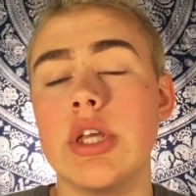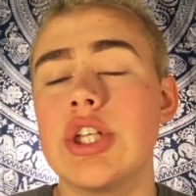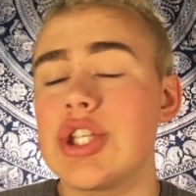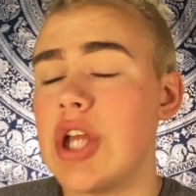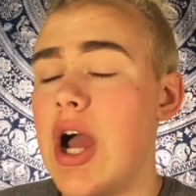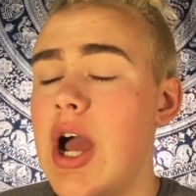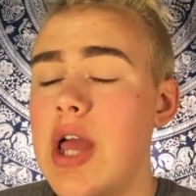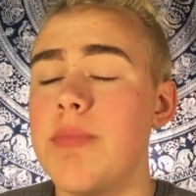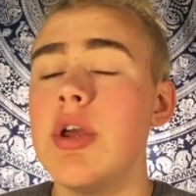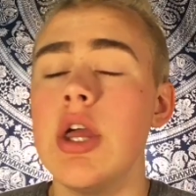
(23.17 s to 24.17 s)
each
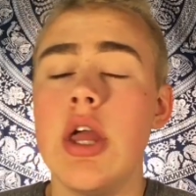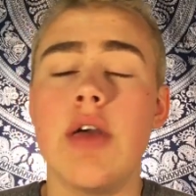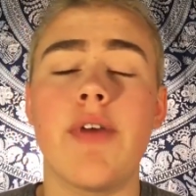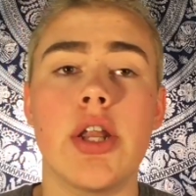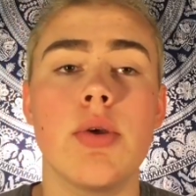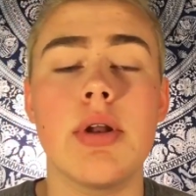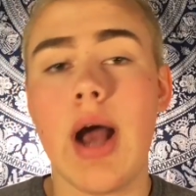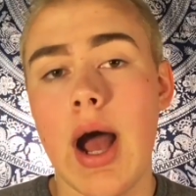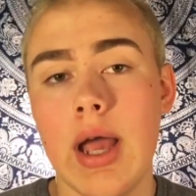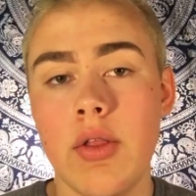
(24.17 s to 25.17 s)
time if I do an
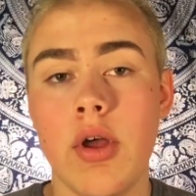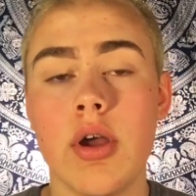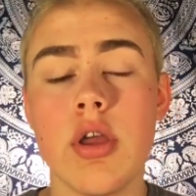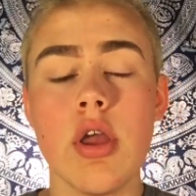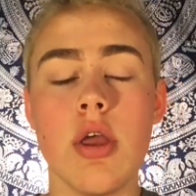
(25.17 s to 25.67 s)
eye look,